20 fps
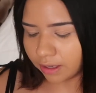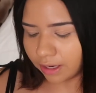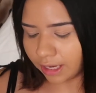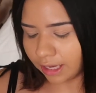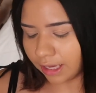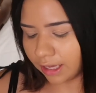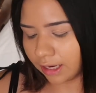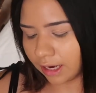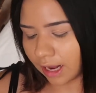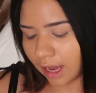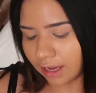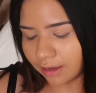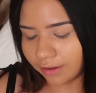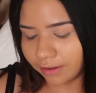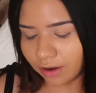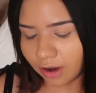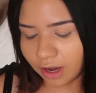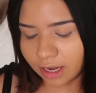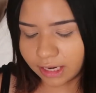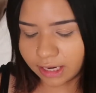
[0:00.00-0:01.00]
and I
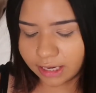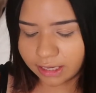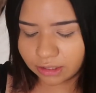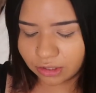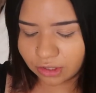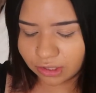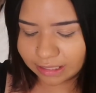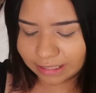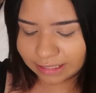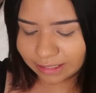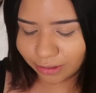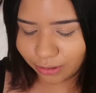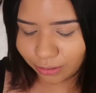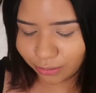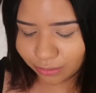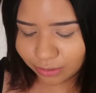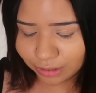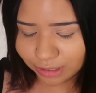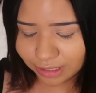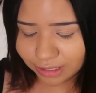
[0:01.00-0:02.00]
got it in
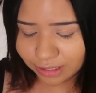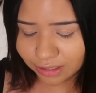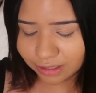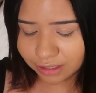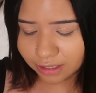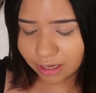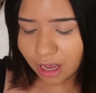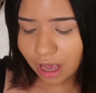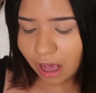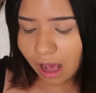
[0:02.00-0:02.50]
translucent,